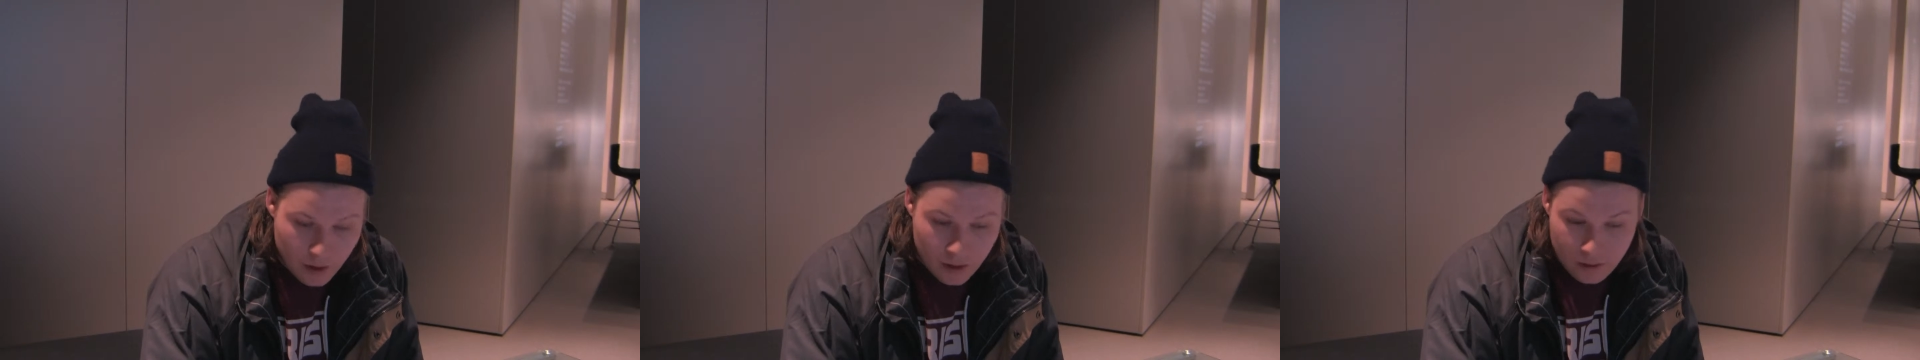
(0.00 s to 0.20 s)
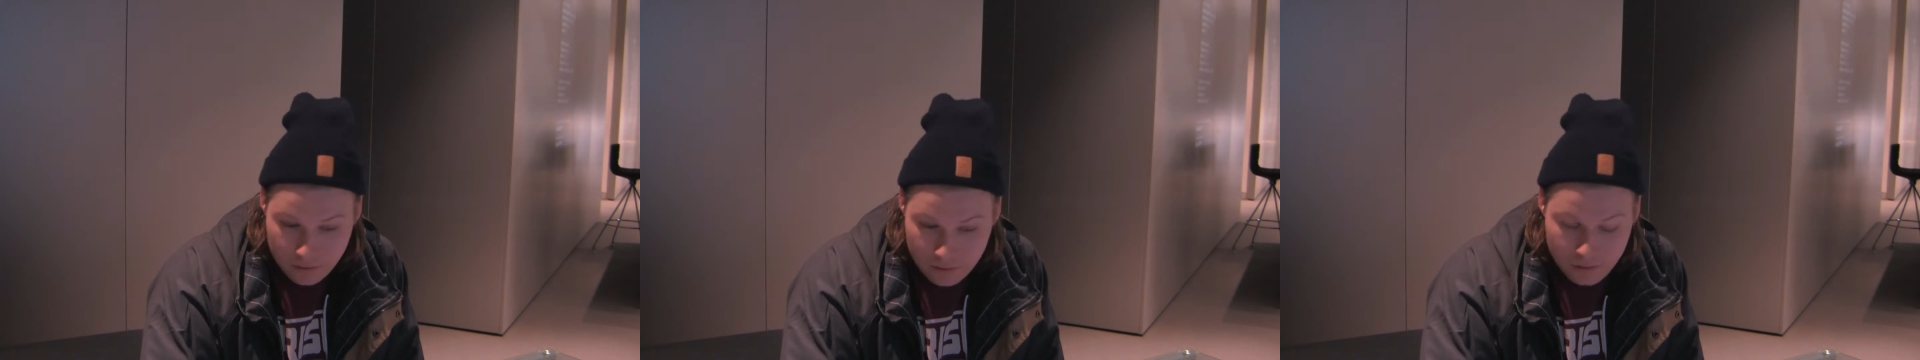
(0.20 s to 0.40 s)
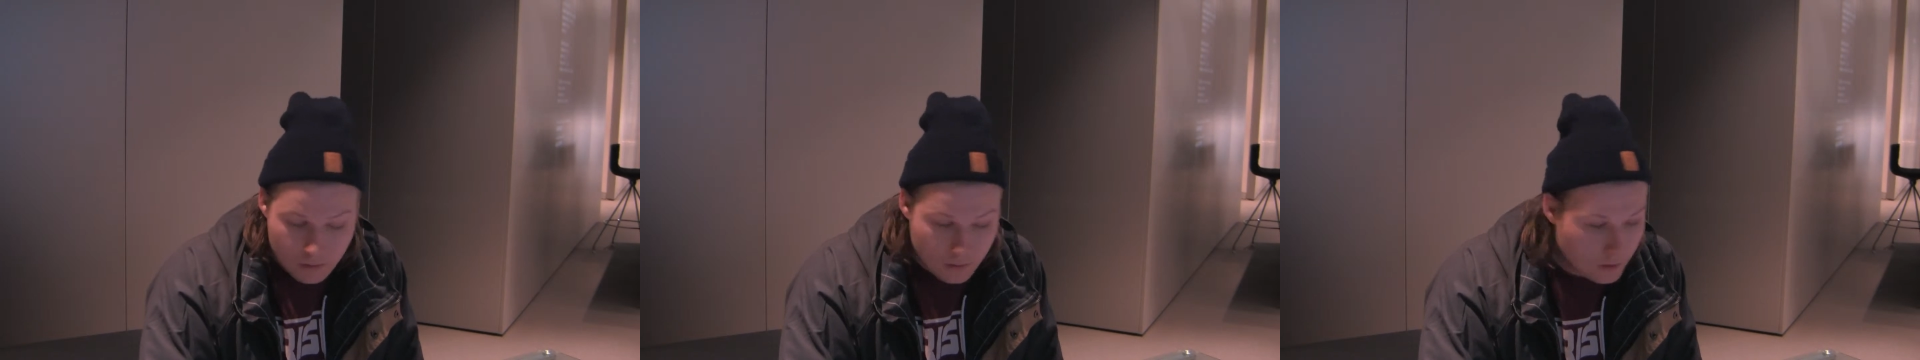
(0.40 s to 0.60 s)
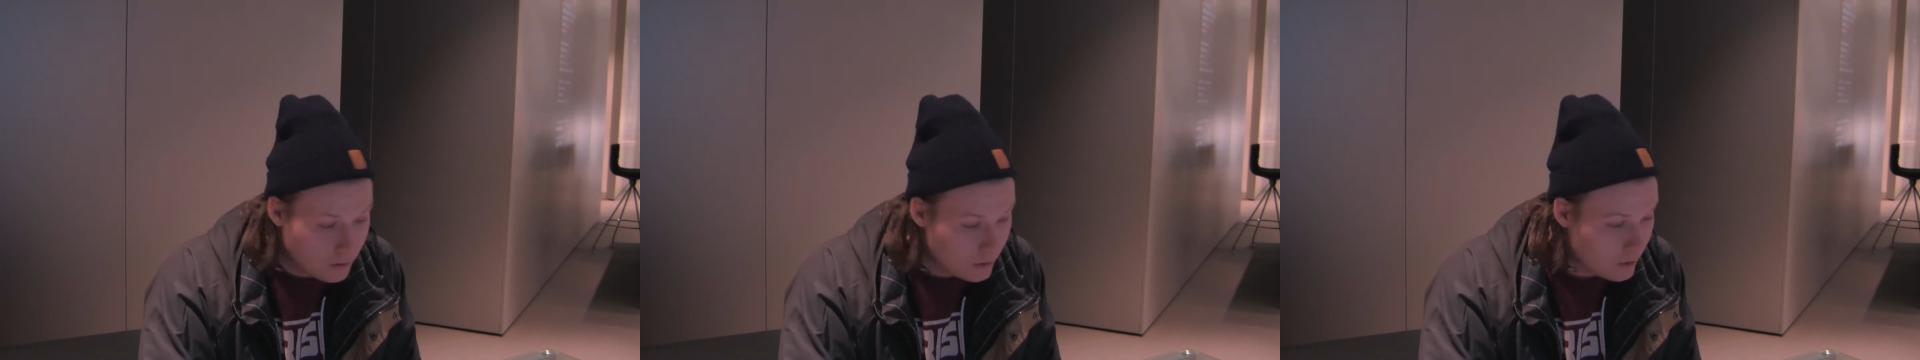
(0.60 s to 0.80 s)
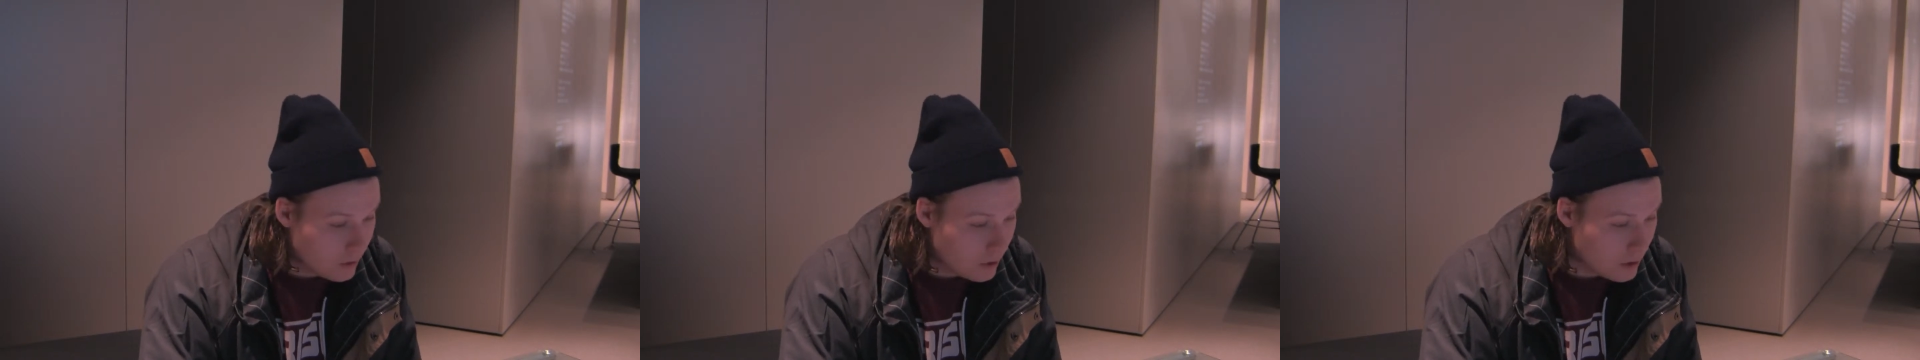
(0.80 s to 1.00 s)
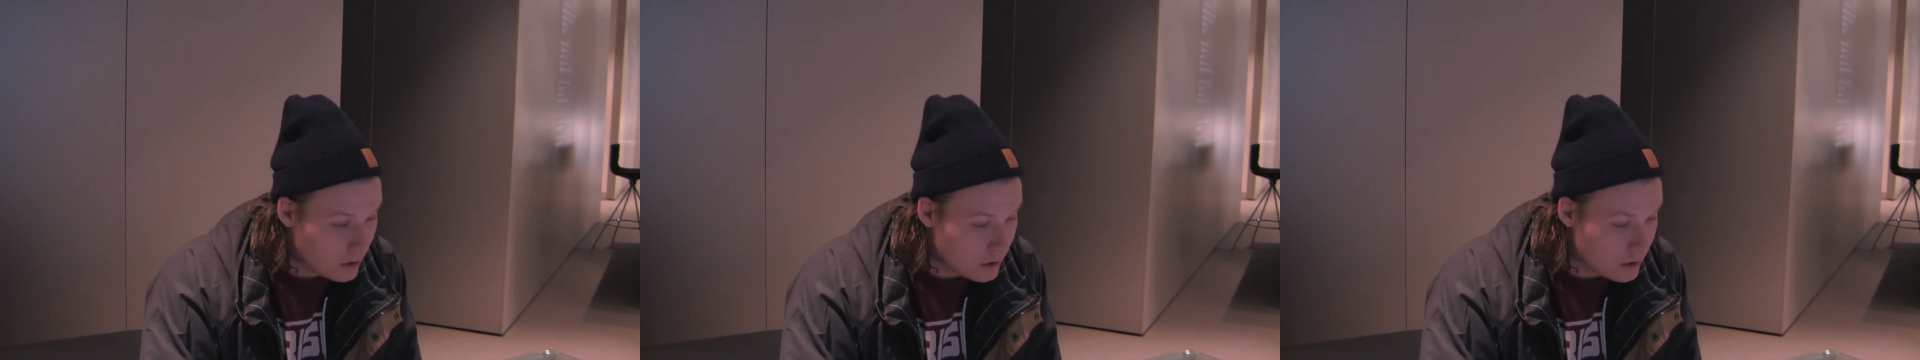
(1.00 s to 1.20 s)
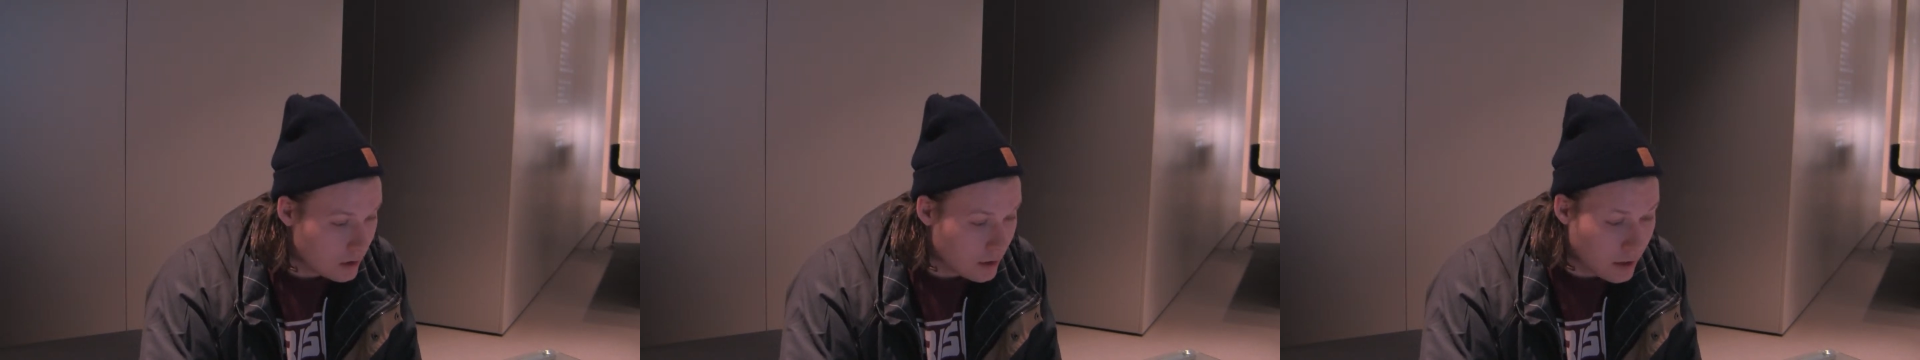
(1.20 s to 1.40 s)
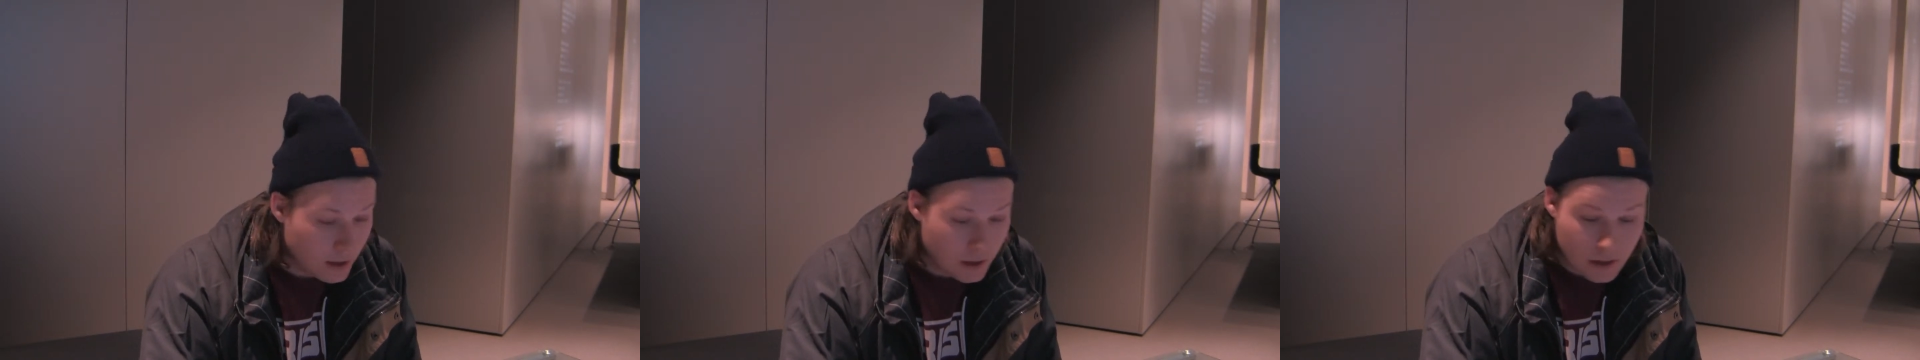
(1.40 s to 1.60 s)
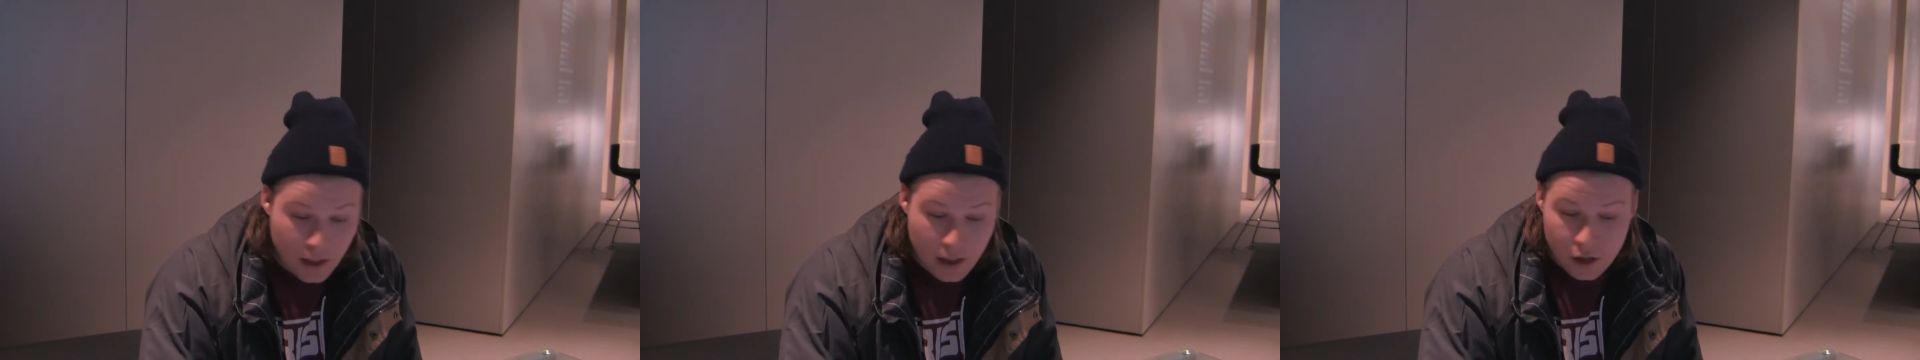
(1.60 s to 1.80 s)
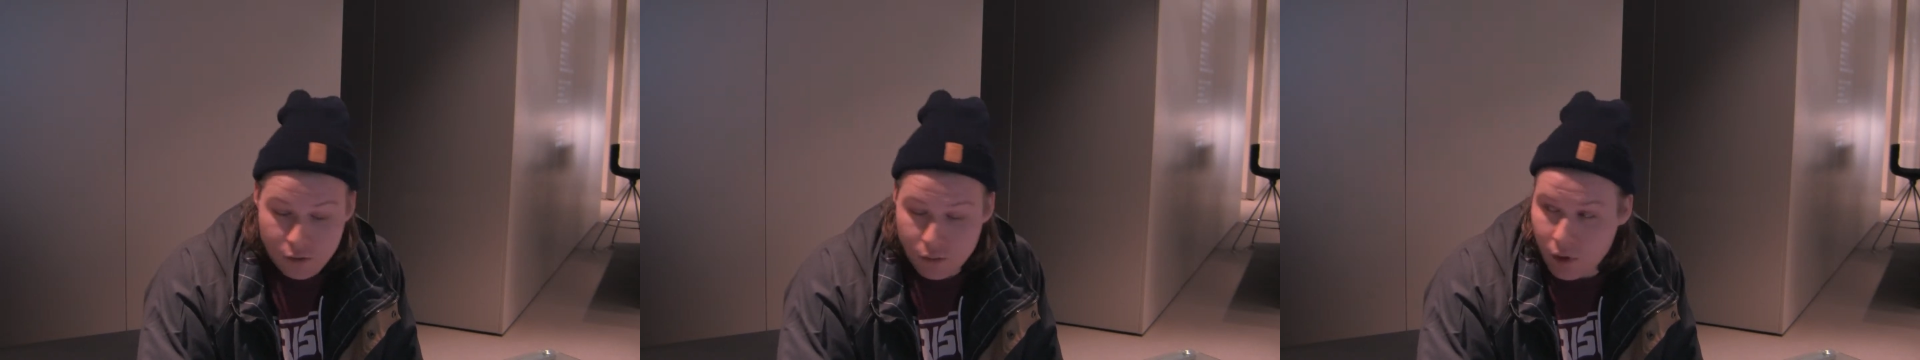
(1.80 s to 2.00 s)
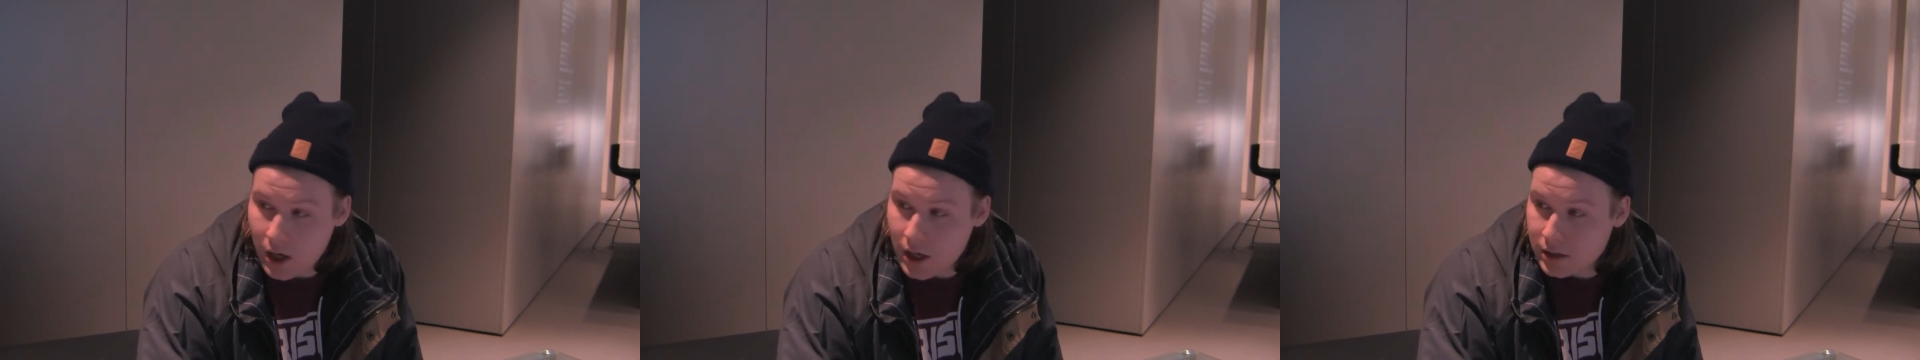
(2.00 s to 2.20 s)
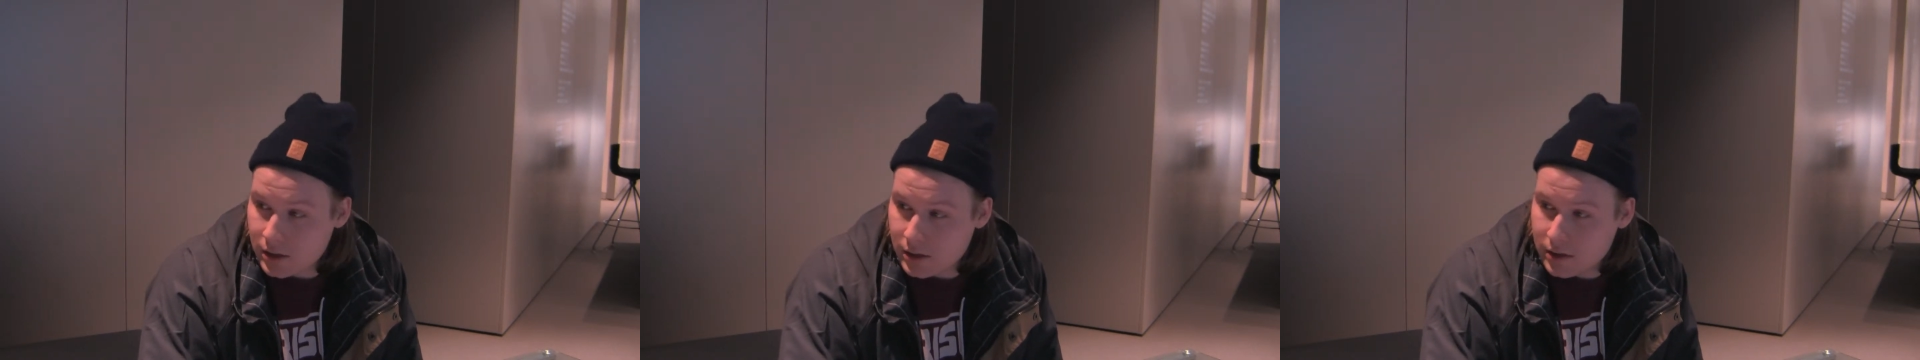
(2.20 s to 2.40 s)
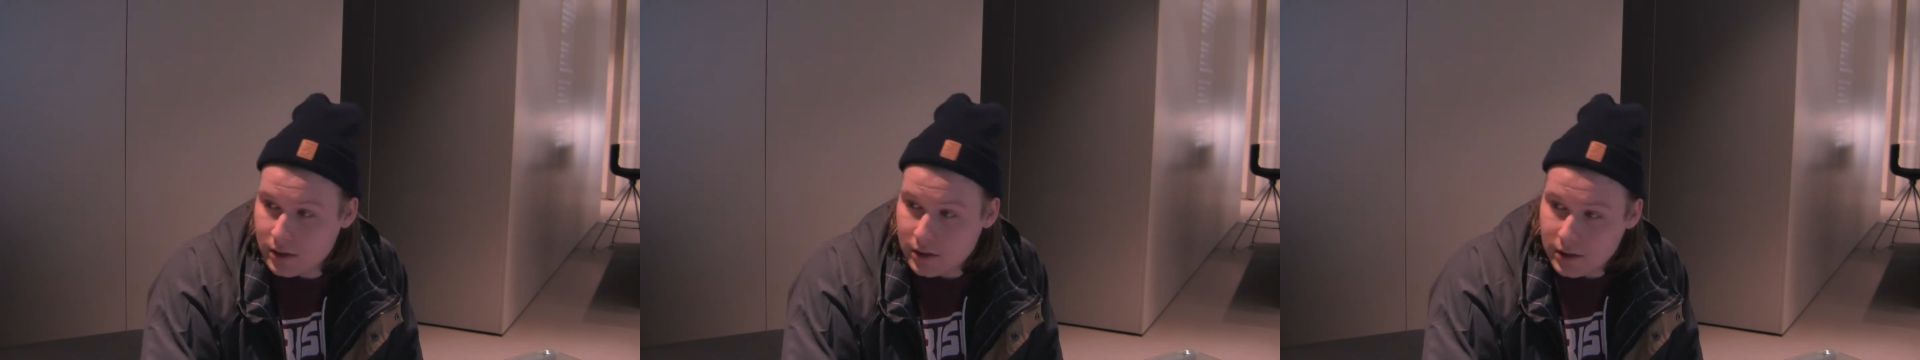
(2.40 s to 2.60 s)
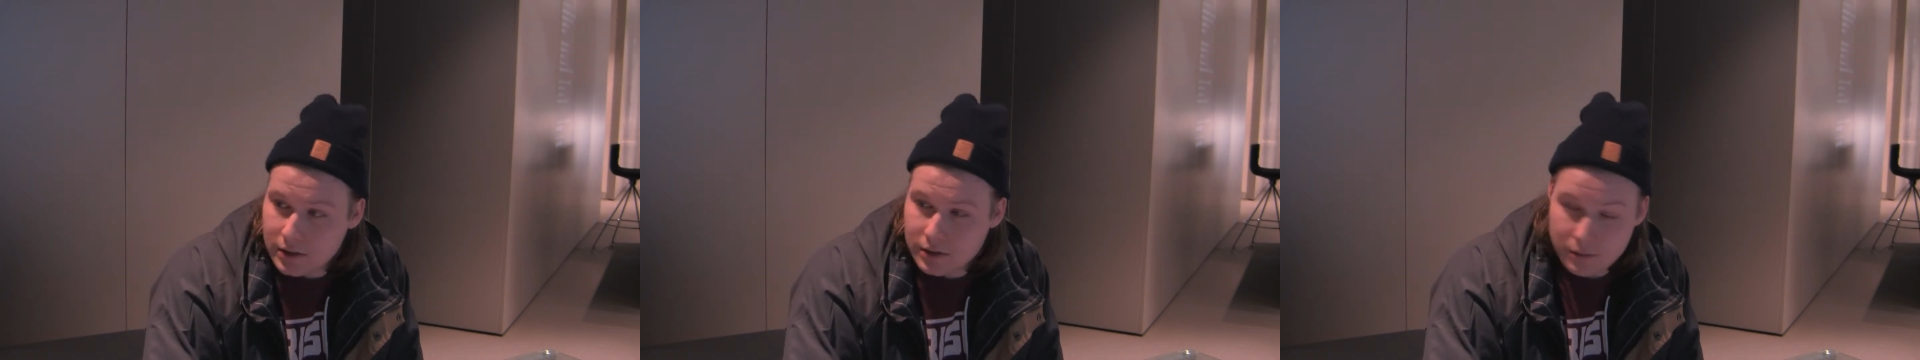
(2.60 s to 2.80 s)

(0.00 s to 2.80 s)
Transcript: And because the Danish price is